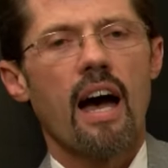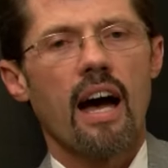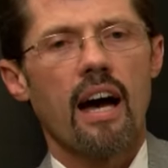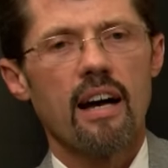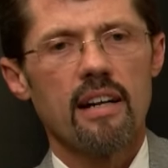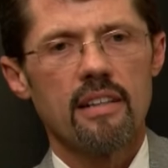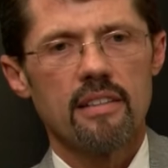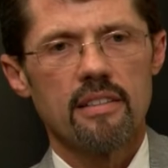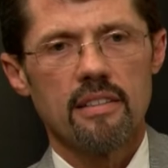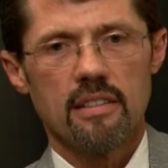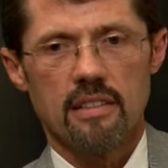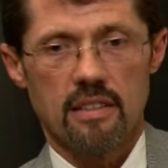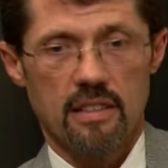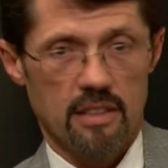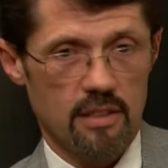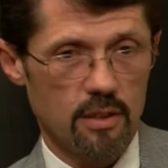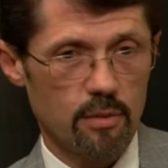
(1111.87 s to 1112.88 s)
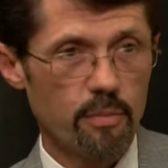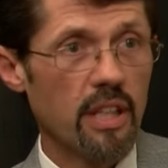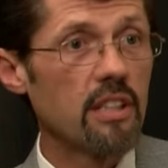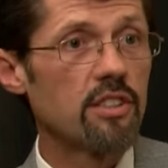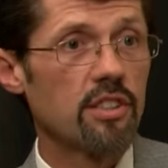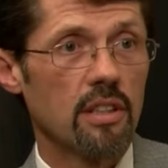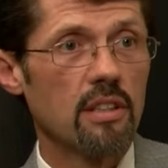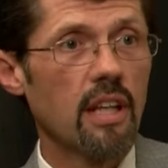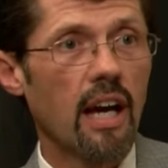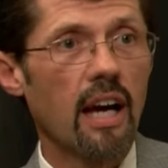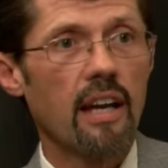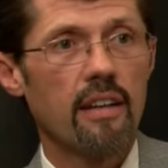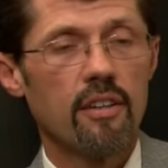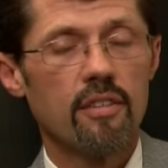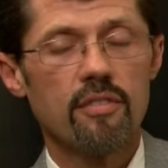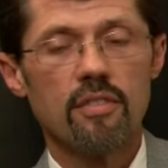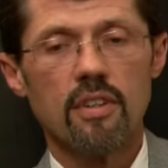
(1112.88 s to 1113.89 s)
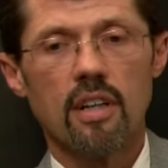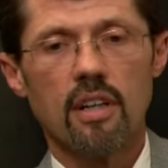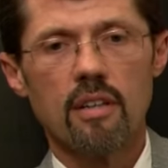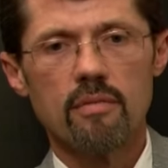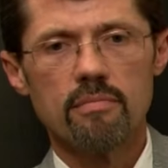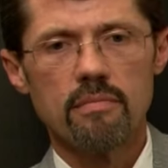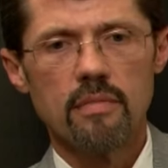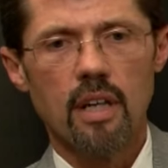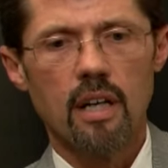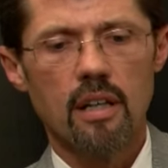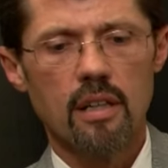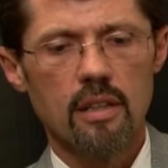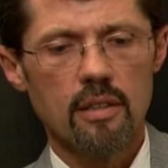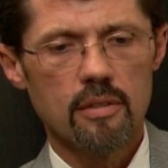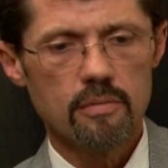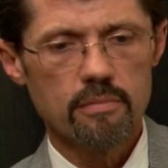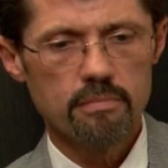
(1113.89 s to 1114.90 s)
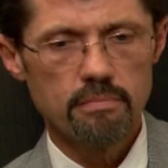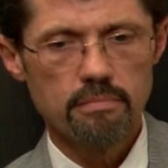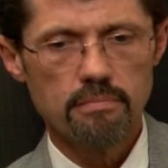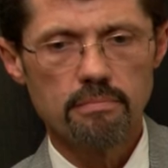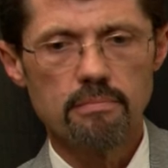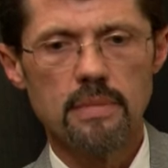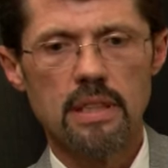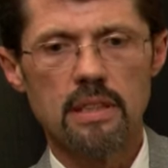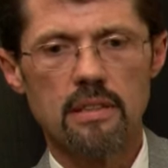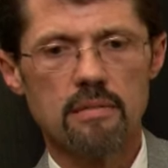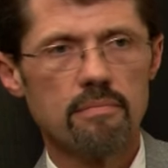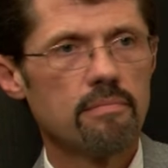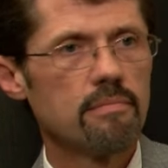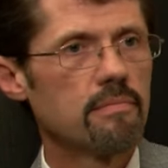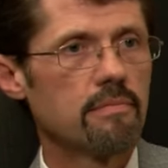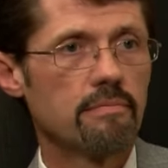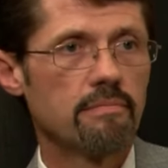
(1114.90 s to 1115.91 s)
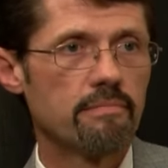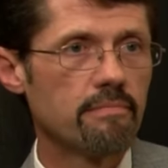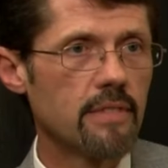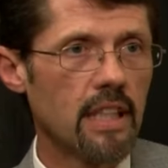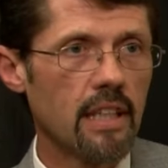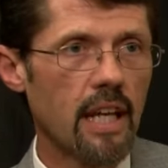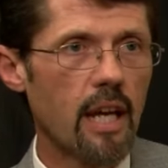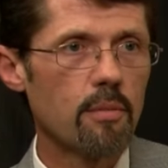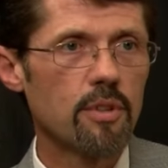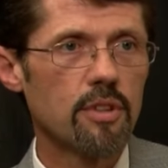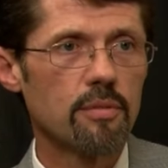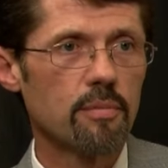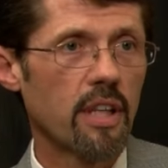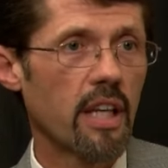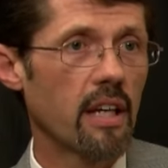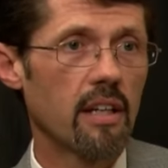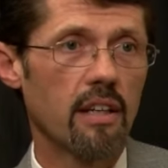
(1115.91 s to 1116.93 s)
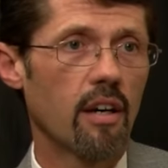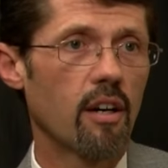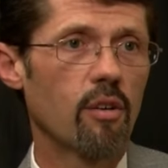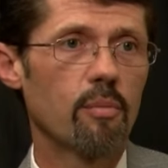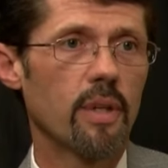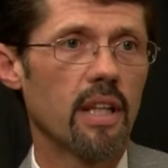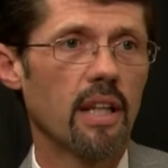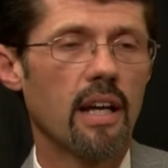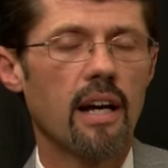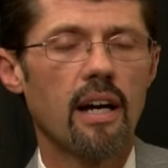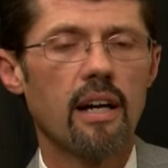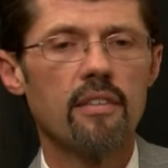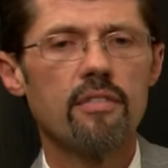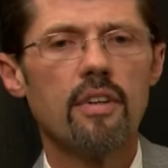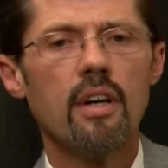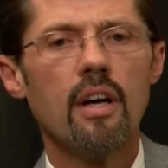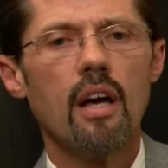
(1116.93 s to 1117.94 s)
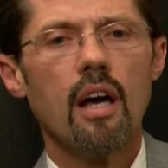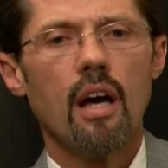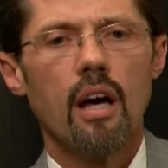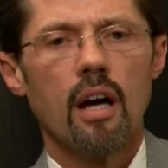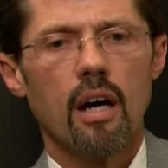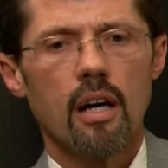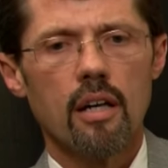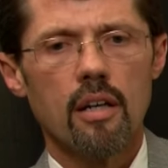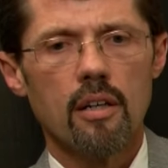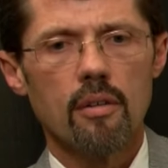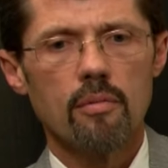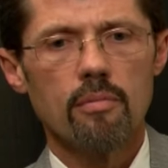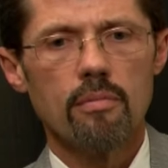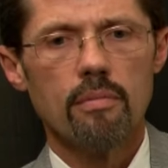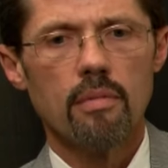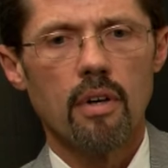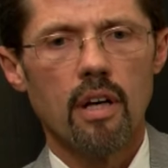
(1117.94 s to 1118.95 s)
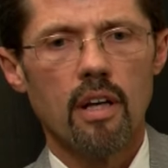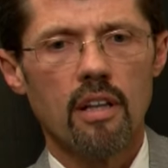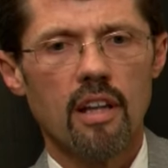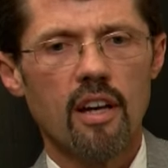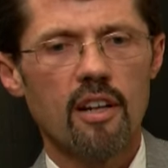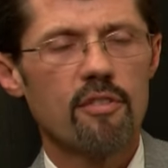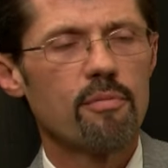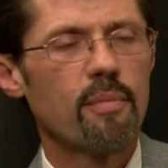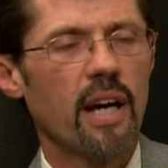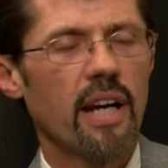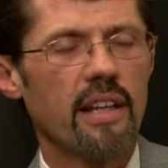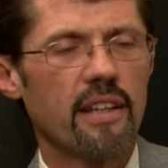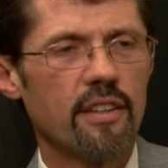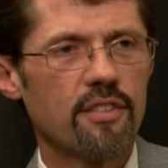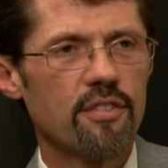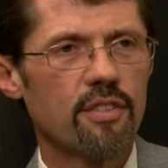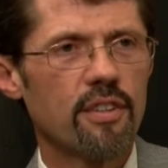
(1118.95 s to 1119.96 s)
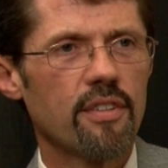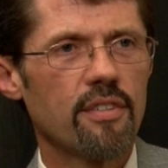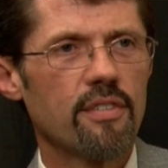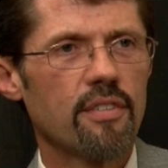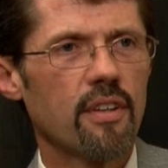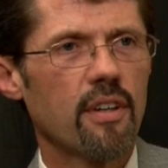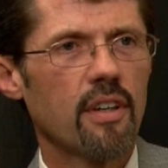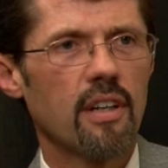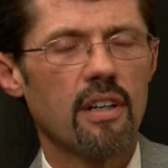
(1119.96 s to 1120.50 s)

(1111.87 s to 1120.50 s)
As I mentioned, I have been in Habersham County all my life. A lot of my interests